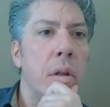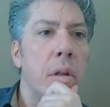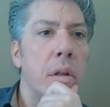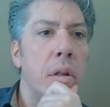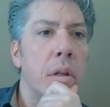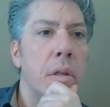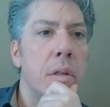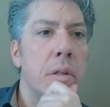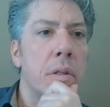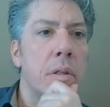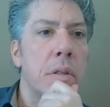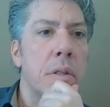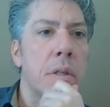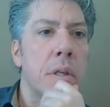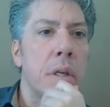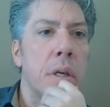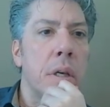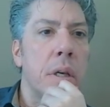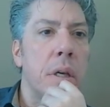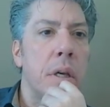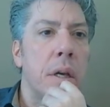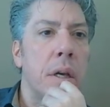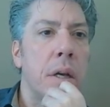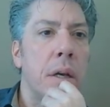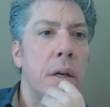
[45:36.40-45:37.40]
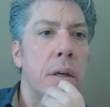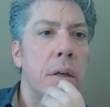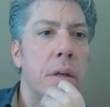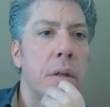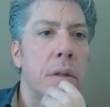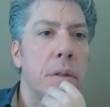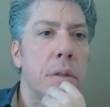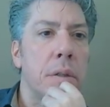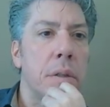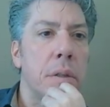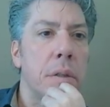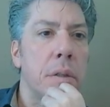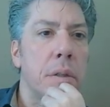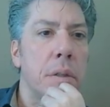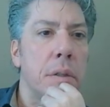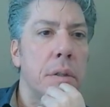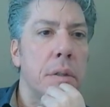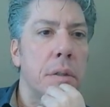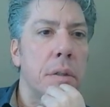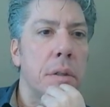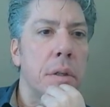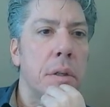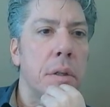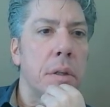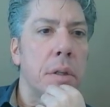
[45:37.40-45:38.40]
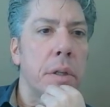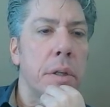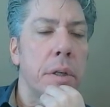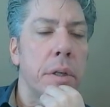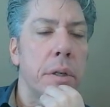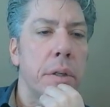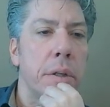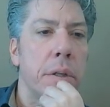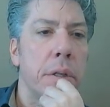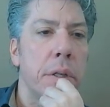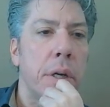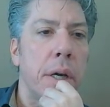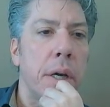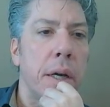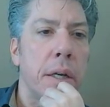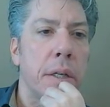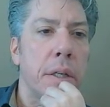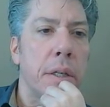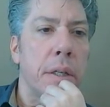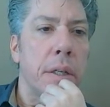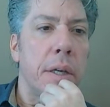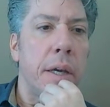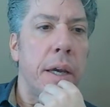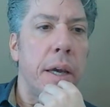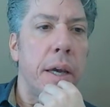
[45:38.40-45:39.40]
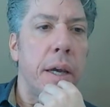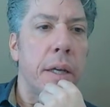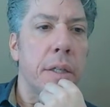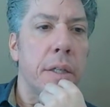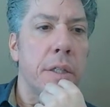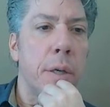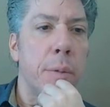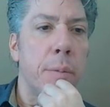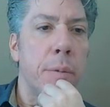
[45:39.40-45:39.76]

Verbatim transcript: let's see. I'll clear the docked tags.